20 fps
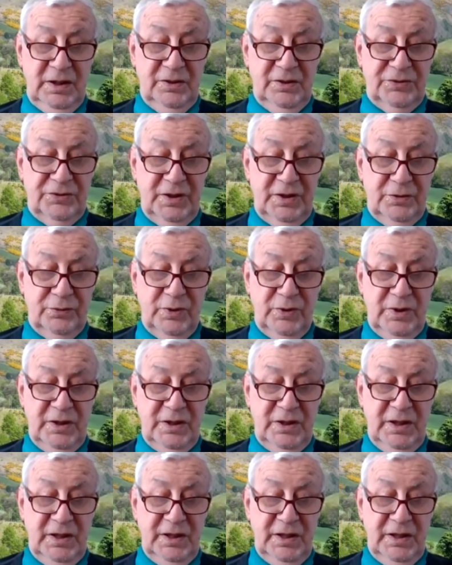is it
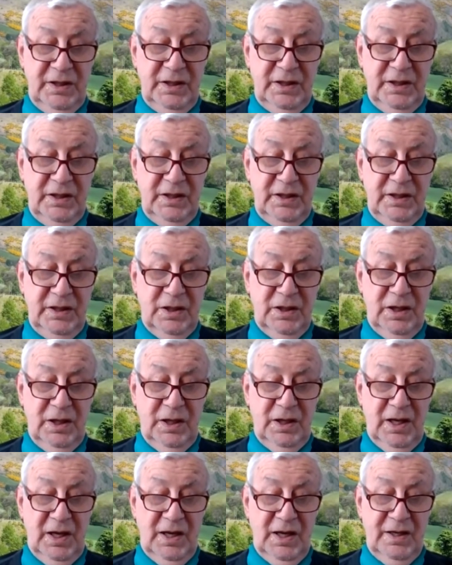really
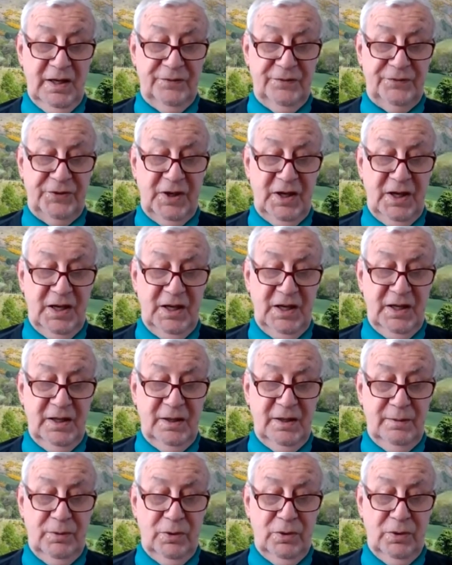a
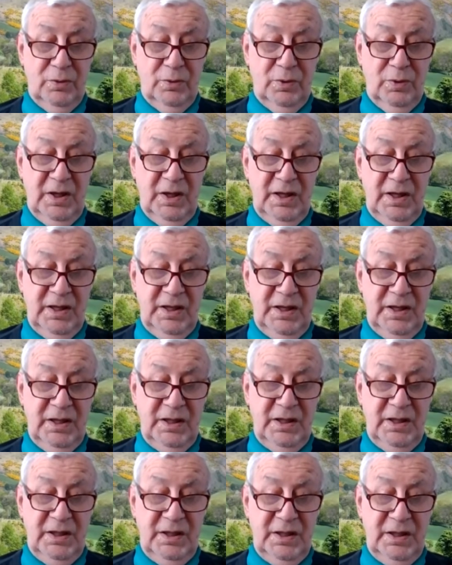lifetime
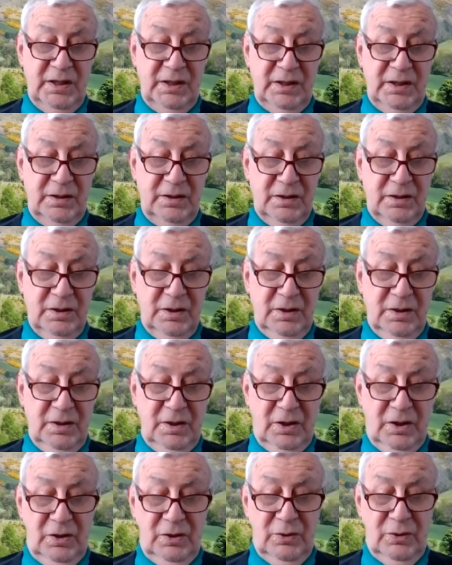away?
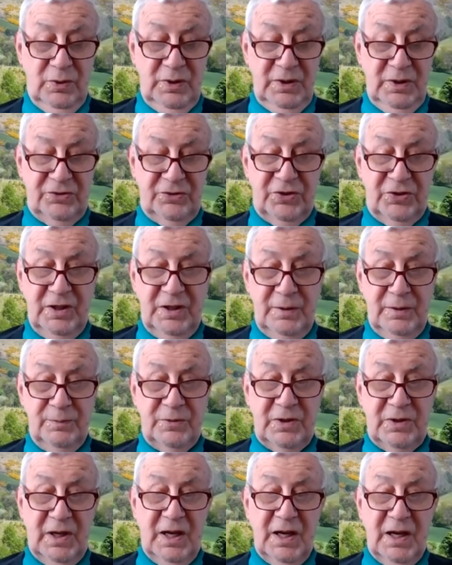Oh, it
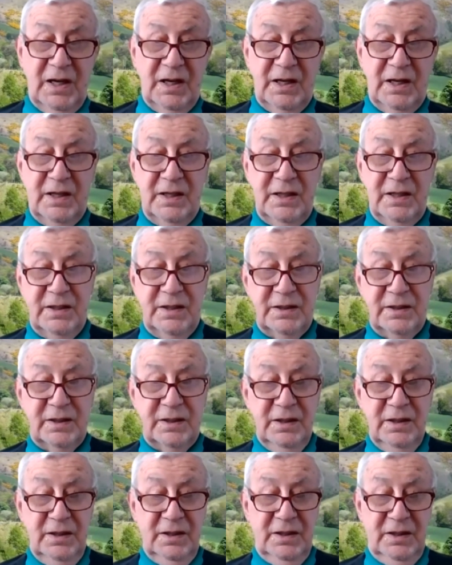seems
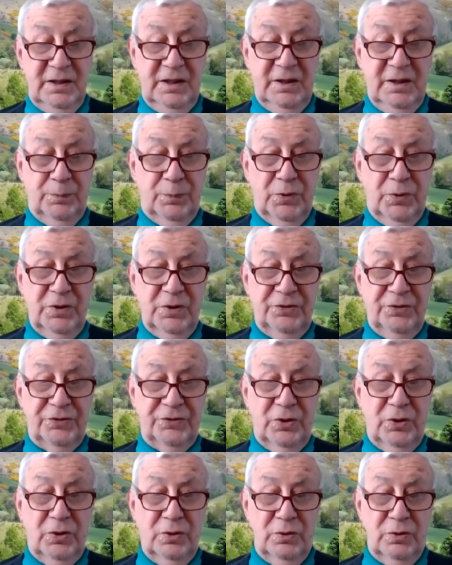like it
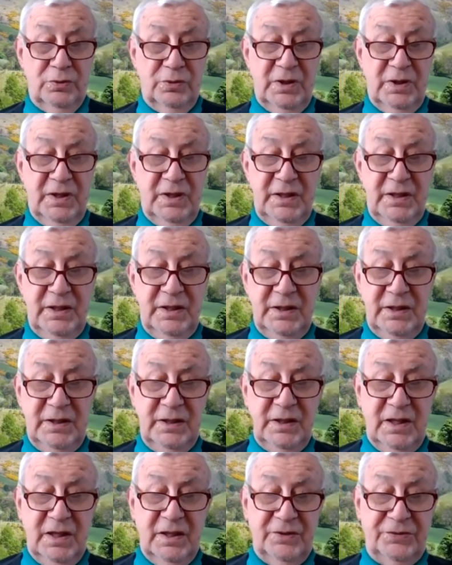was
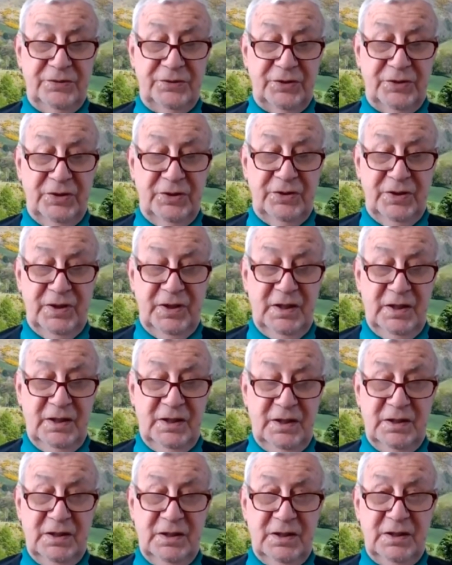only
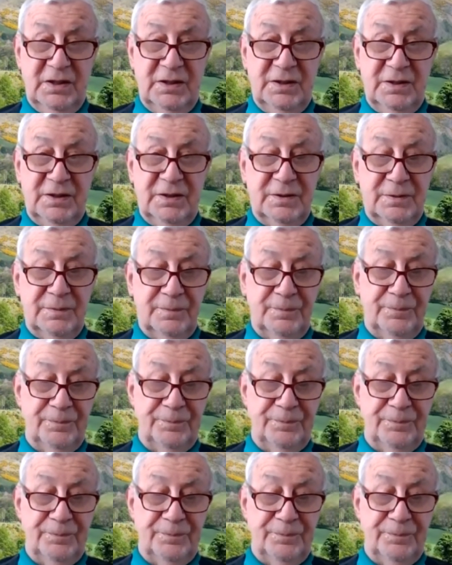yesterday.